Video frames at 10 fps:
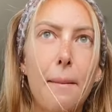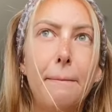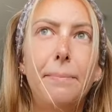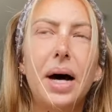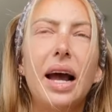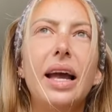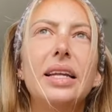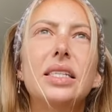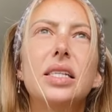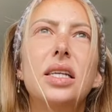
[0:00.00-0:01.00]

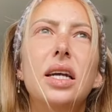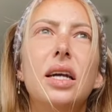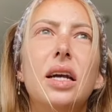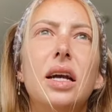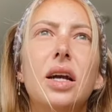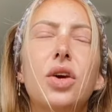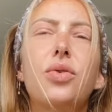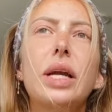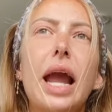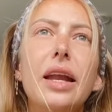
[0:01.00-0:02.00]
but
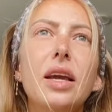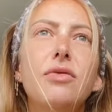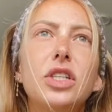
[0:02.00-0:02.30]
creating a